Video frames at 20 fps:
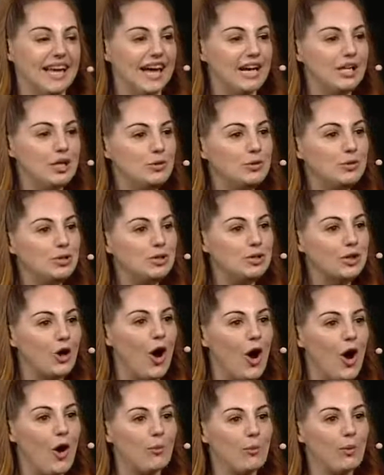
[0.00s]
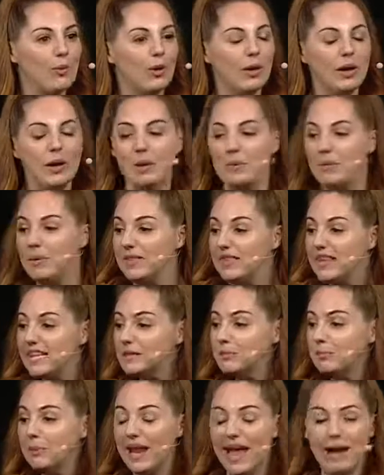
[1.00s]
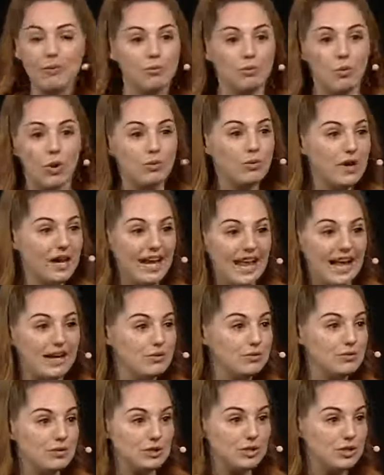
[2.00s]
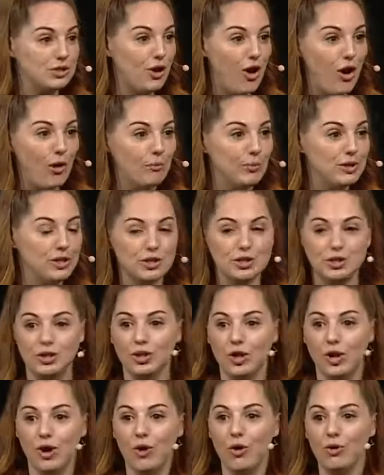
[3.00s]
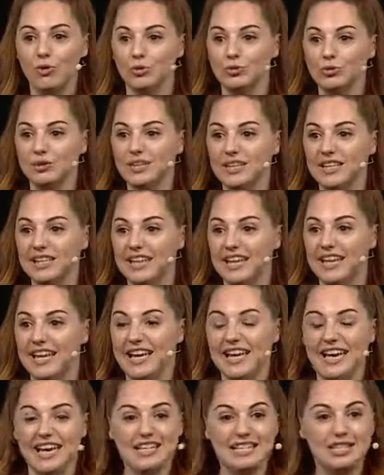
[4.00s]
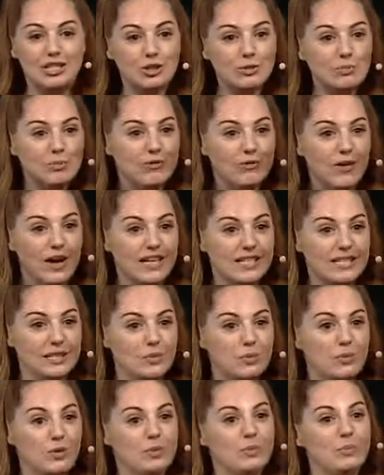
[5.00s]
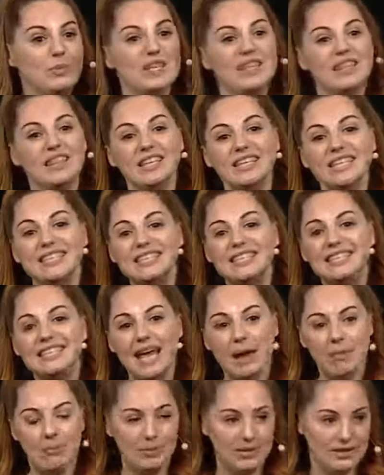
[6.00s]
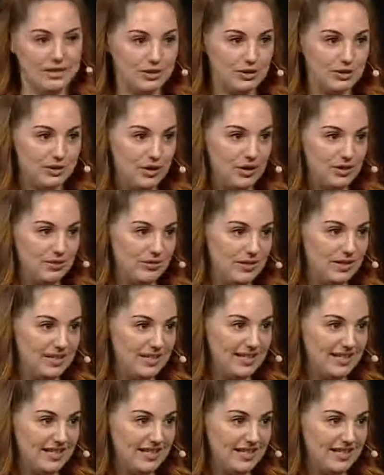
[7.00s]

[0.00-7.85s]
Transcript: And you stop. But this plan won't allow you to stop, because your goal is supervisor will be the stepping stone